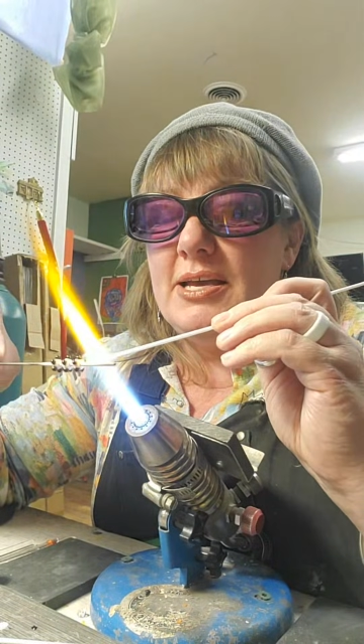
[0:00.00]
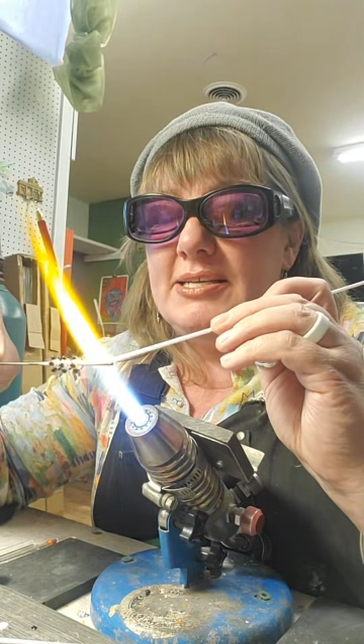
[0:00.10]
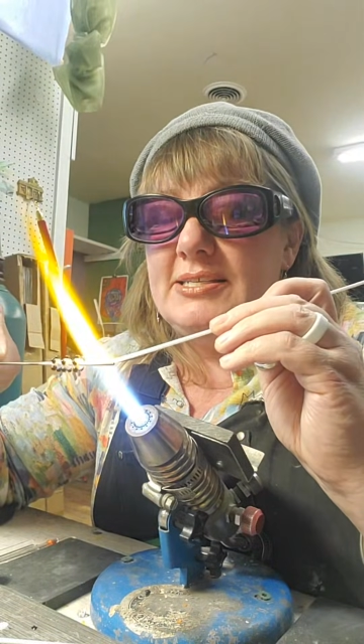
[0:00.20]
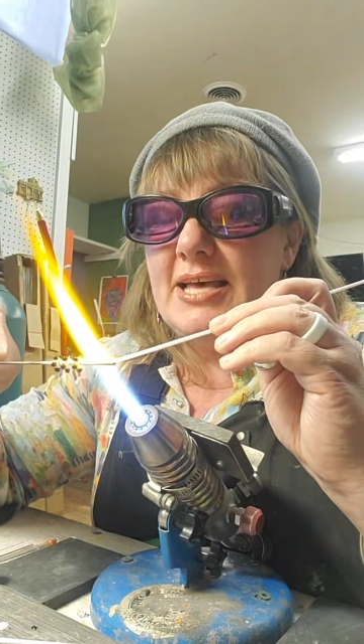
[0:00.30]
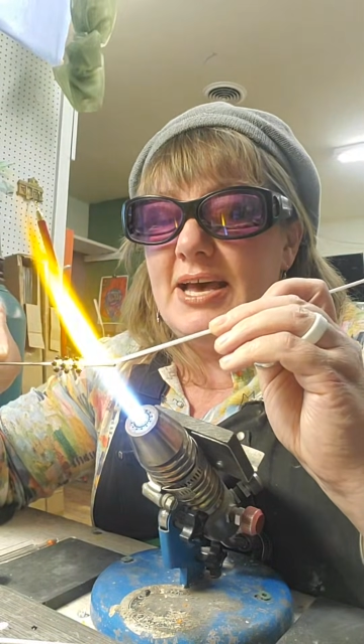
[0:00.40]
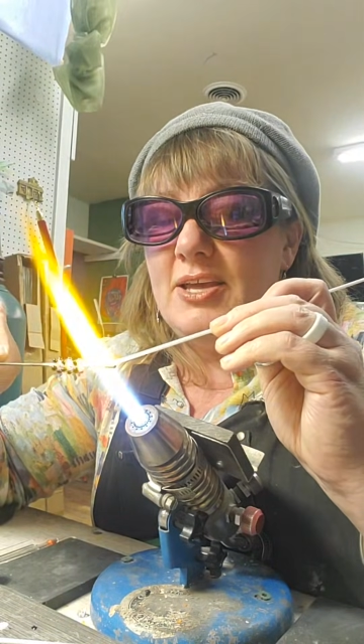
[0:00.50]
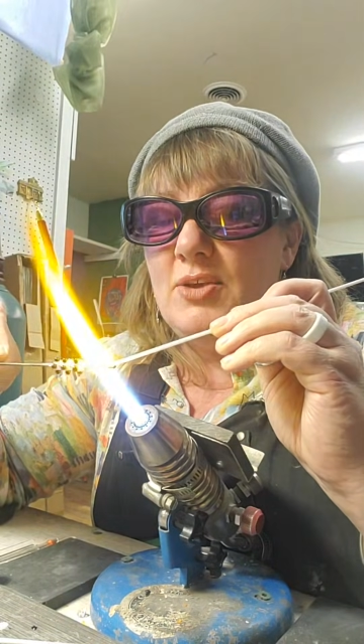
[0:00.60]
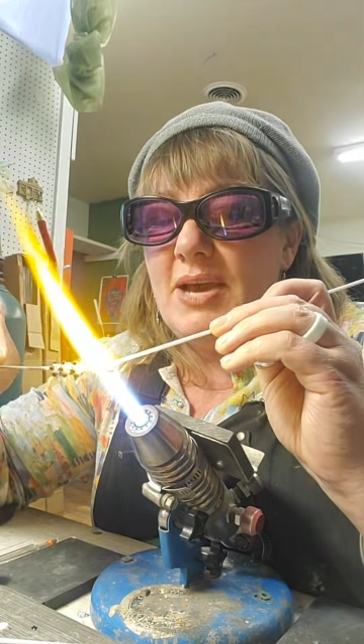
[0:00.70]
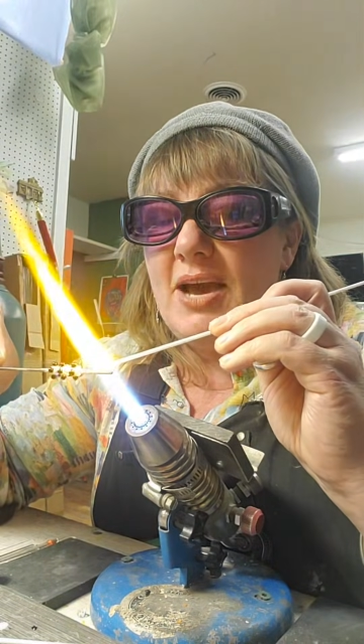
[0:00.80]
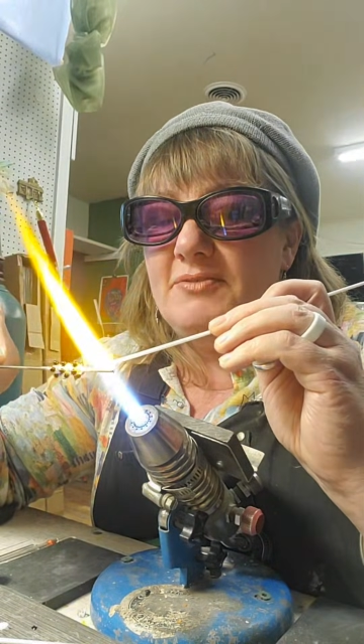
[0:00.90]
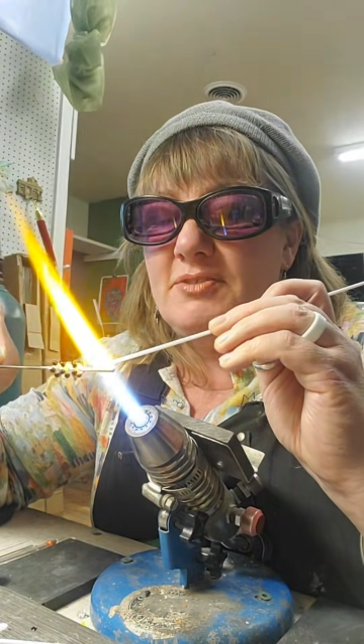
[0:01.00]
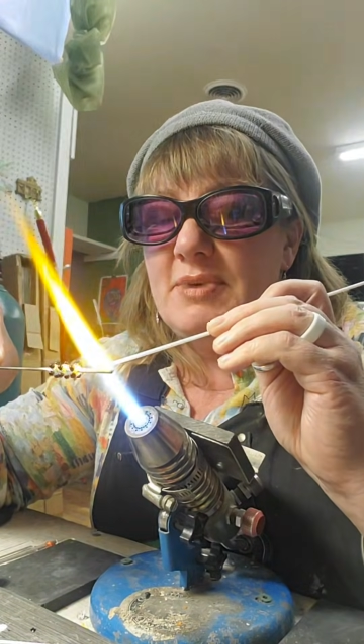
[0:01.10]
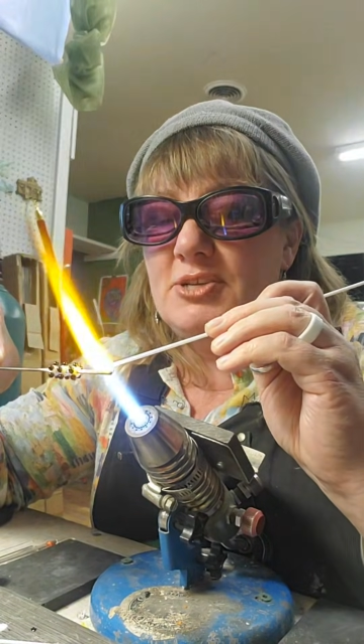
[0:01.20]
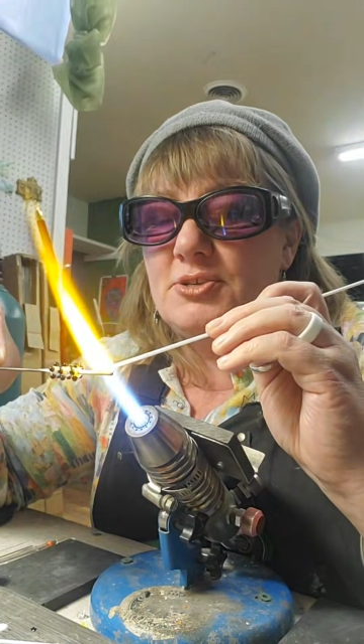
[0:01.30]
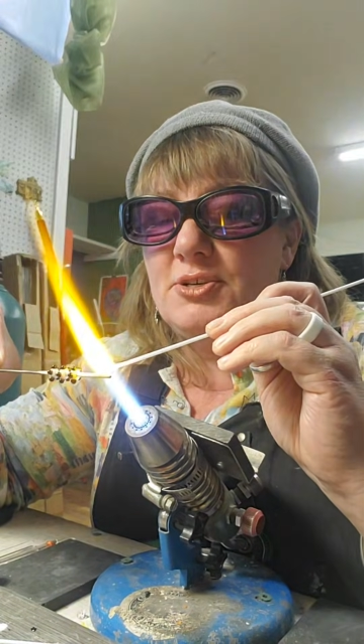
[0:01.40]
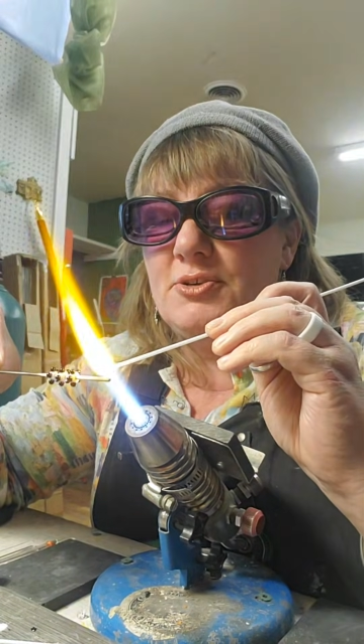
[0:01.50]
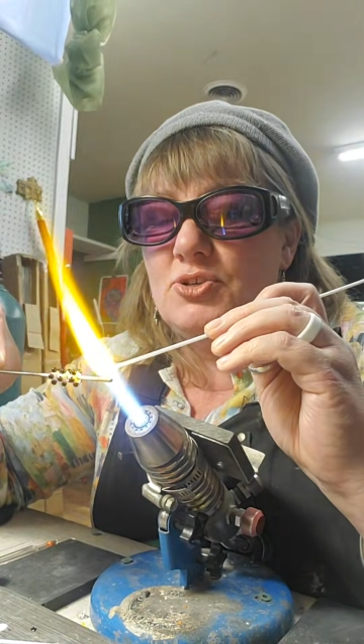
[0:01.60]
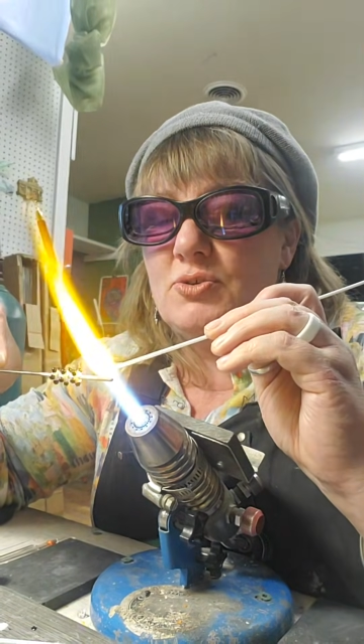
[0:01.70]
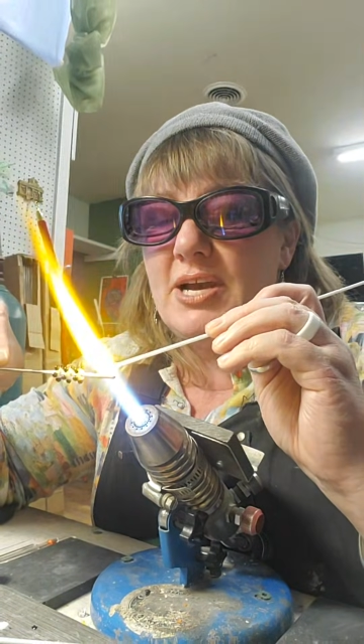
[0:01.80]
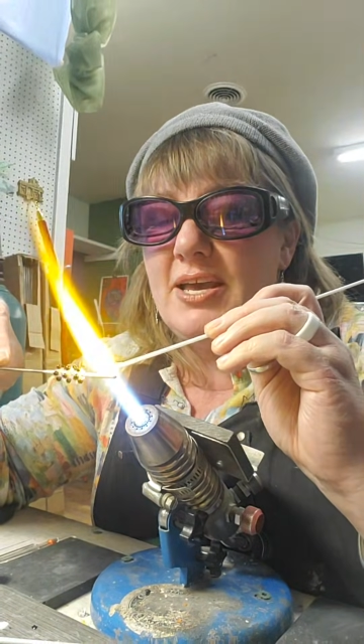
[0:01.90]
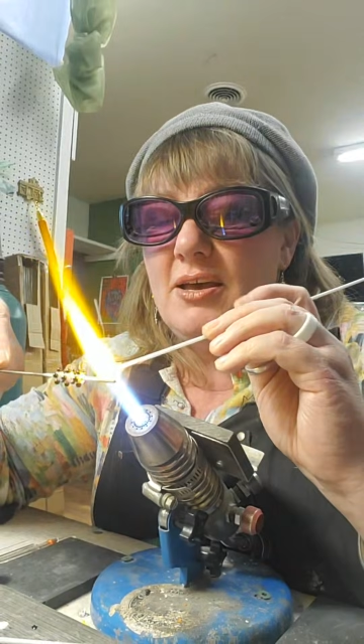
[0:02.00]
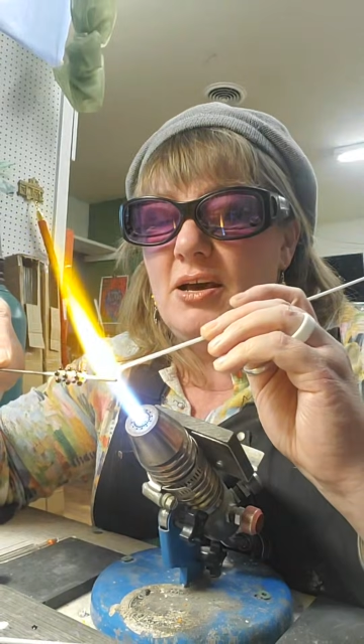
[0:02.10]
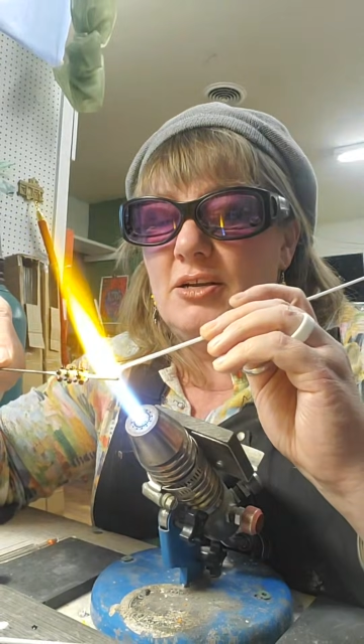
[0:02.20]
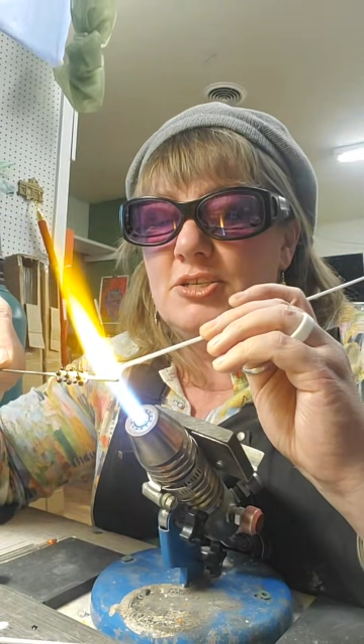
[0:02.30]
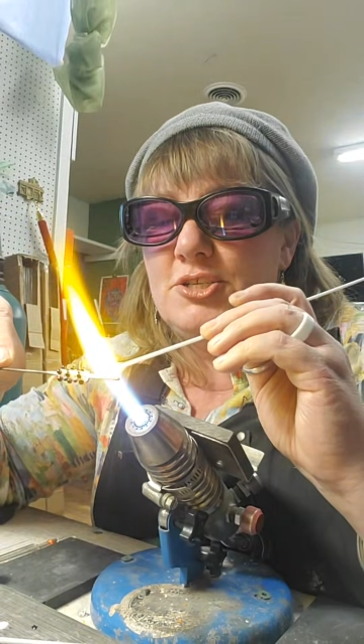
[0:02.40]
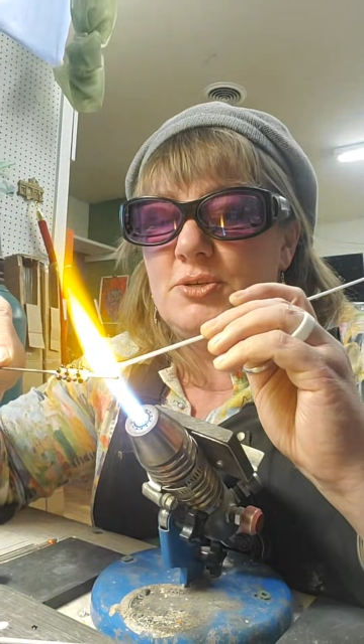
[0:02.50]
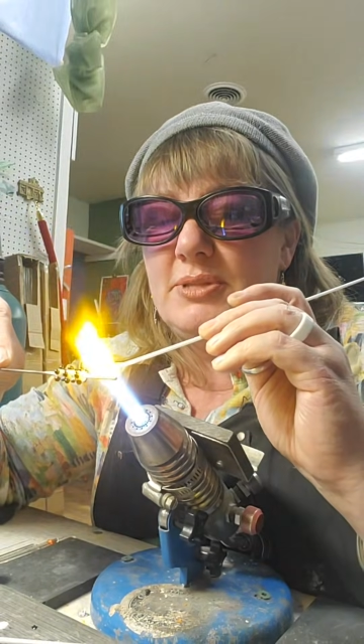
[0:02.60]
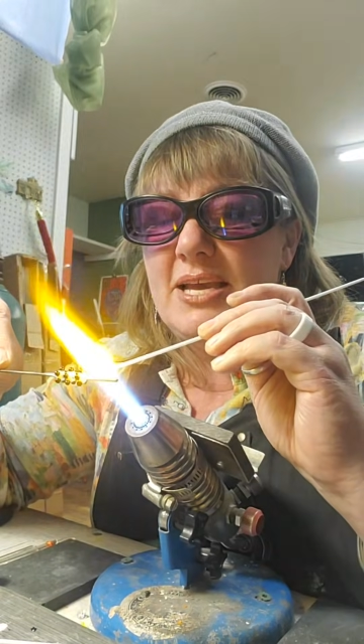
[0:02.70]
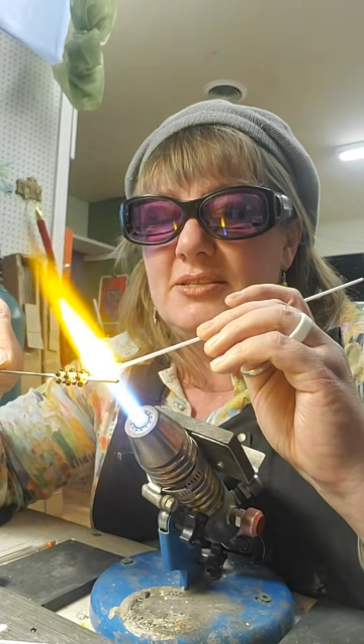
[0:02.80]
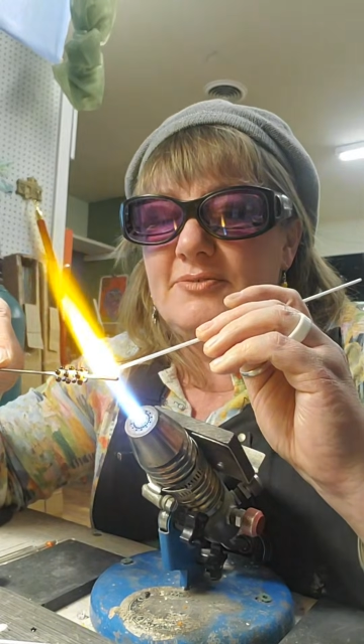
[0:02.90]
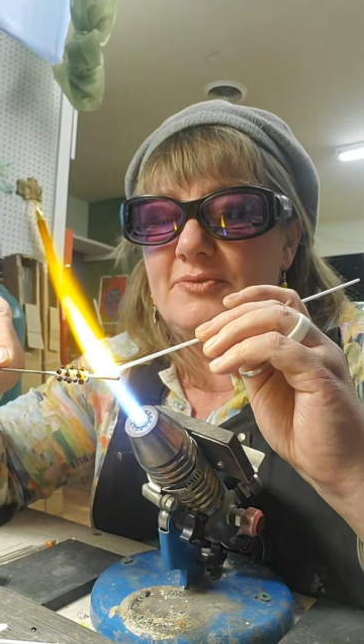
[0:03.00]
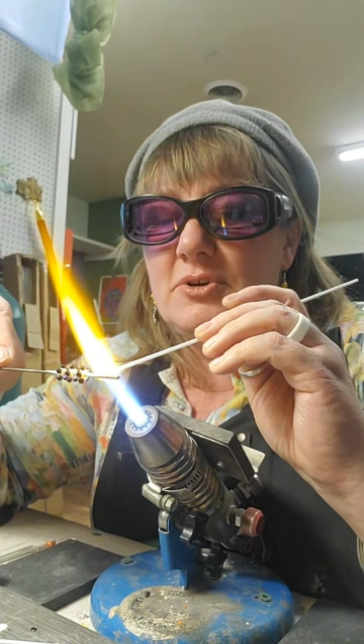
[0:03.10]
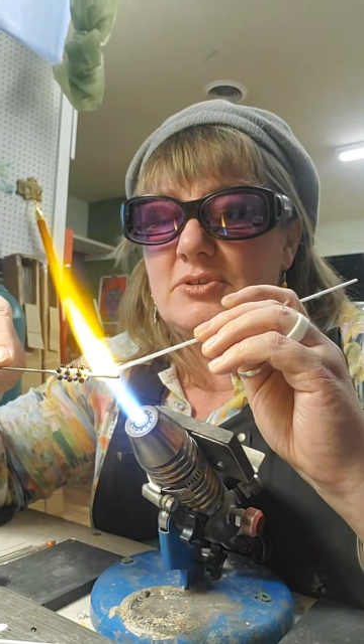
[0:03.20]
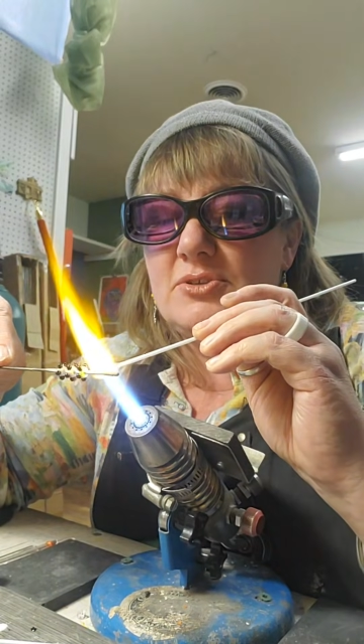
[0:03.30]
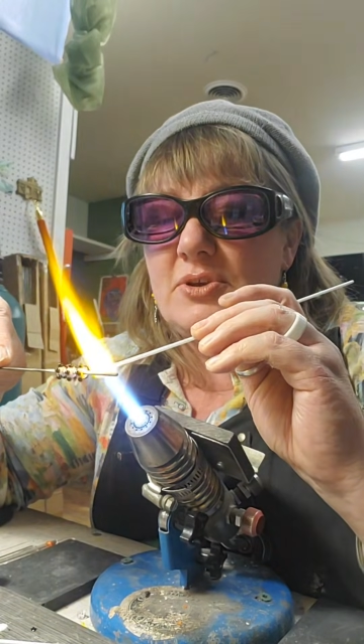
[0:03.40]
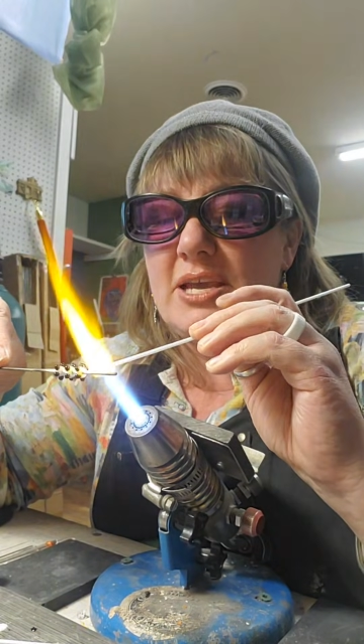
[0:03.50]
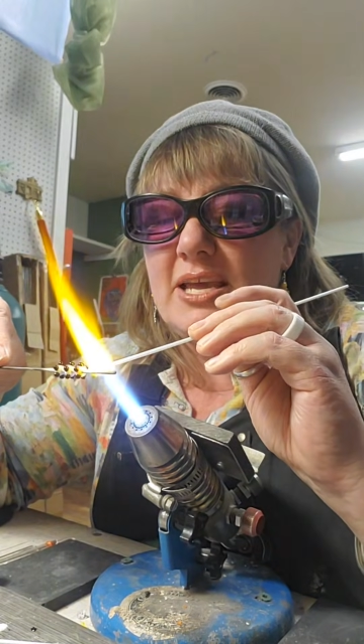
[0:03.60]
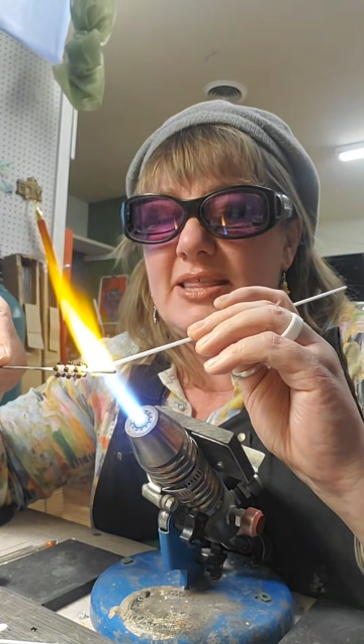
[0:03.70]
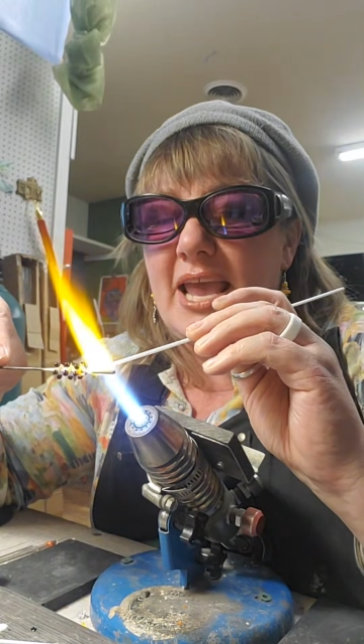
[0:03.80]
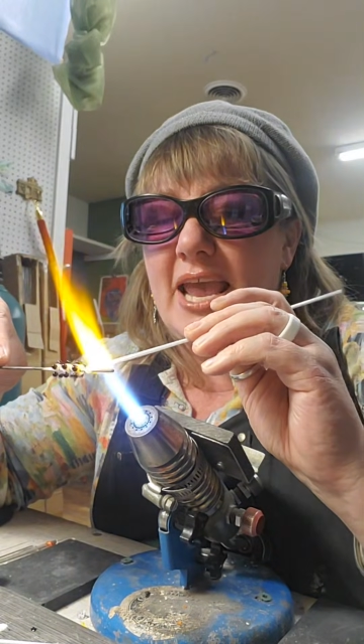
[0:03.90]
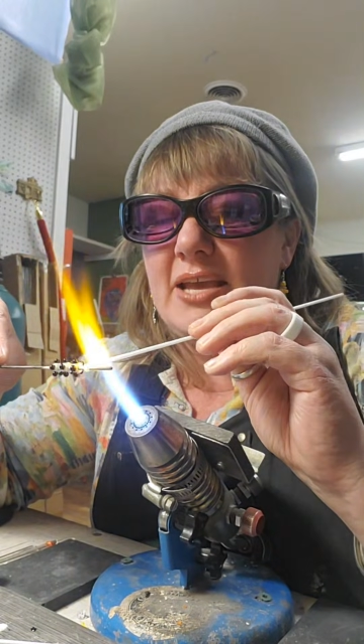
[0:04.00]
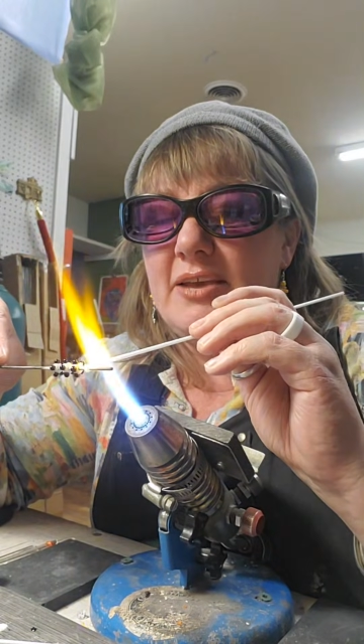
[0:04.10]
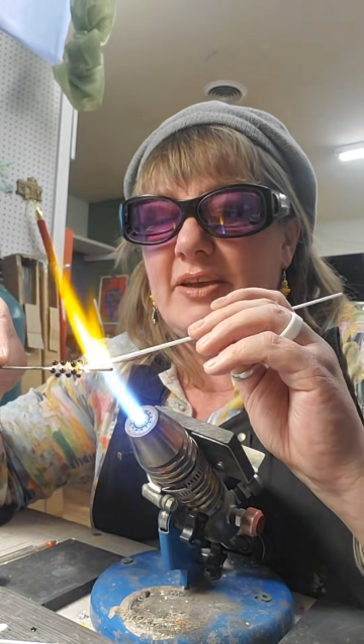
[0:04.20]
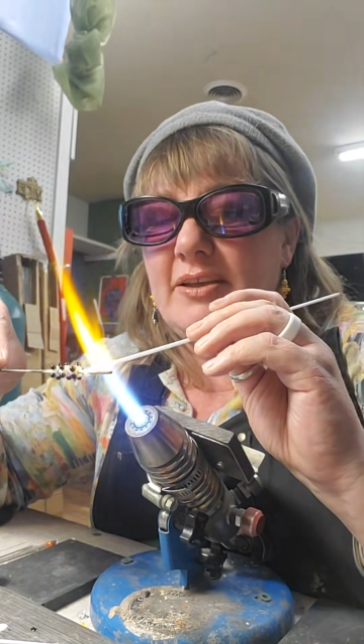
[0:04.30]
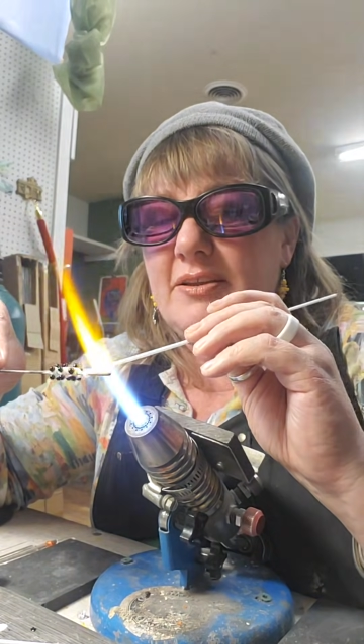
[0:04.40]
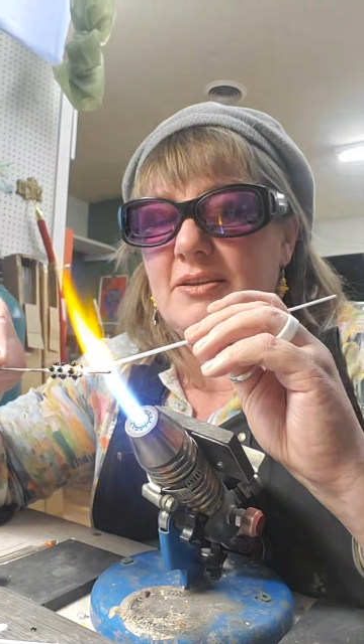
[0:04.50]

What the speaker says: is that you have to make sure you try it on a shoelace first so you can get the hang of it.